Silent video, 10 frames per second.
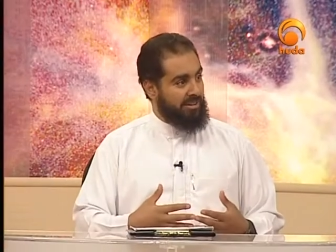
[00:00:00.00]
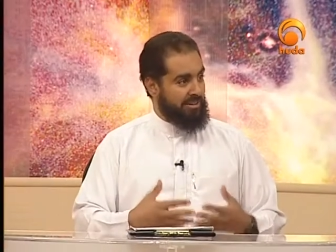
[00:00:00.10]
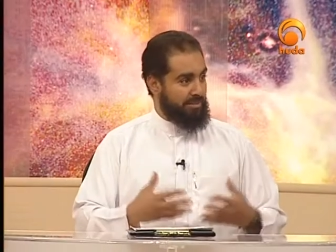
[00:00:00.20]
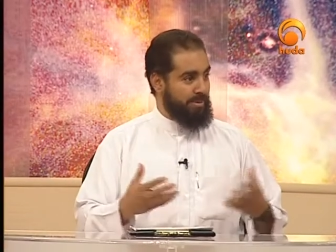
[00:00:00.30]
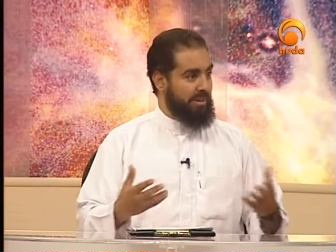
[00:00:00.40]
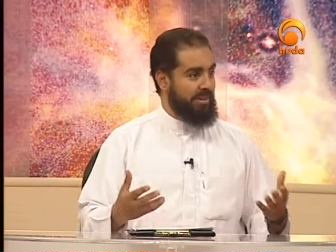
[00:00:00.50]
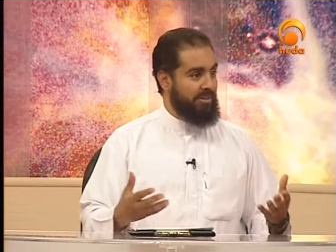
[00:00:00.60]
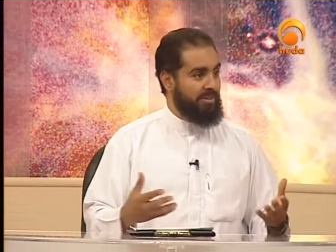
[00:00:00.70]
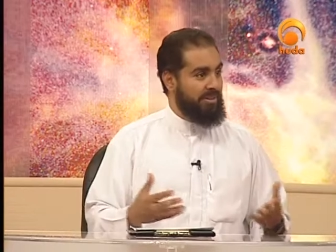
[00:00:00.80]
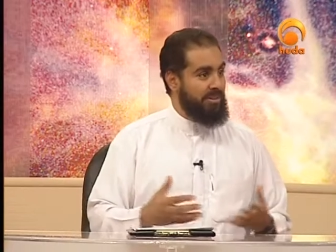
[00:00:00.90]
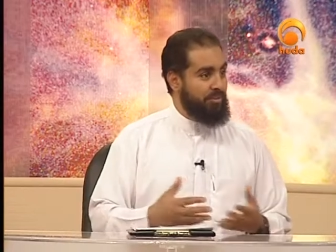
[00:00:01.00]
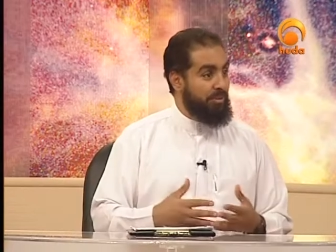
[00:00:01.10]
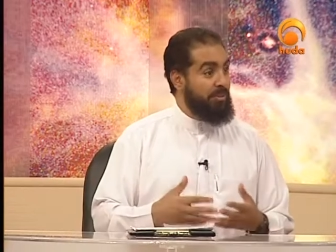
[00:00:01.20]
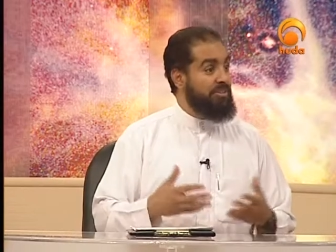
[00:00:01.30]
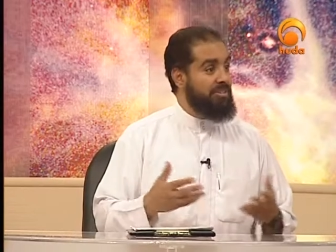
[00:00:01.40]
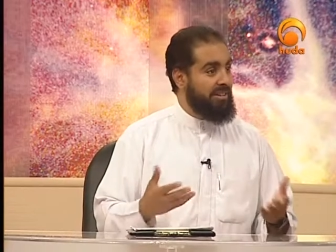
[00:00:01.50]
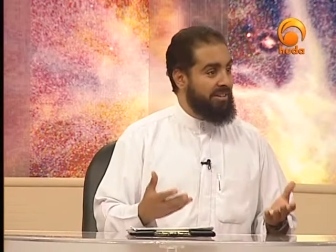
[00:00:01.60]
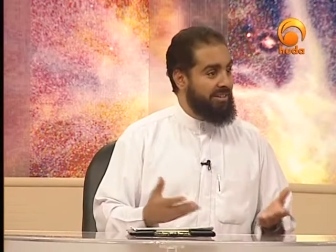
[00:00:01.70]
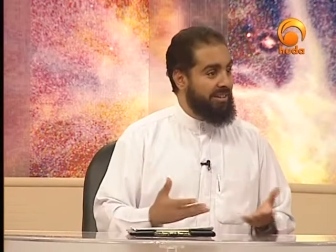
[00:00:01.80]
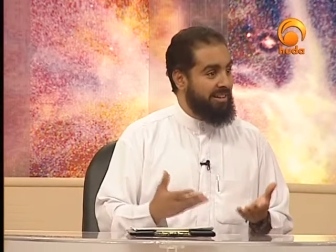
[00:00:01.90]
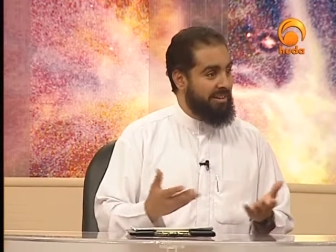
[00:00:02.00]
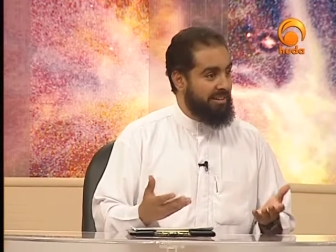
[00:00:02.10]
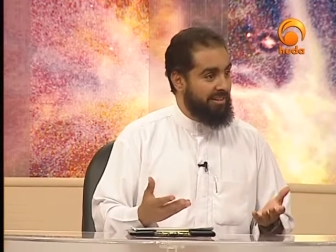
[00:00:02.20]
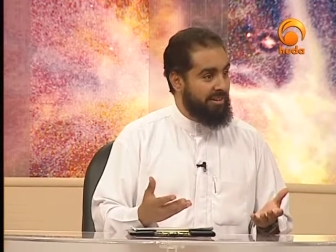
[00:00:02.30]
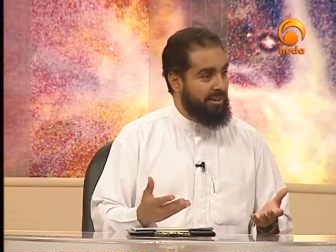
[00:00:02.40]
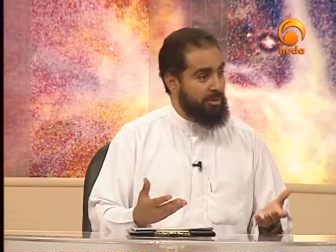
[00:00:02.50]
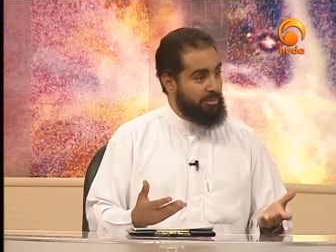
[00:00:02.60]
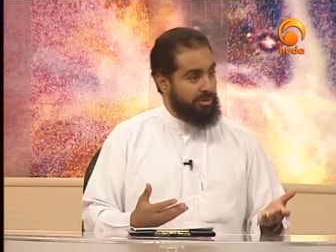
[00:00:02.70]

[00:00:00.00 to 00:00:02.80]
is part of what we study in Aqidah. Mm-hmm.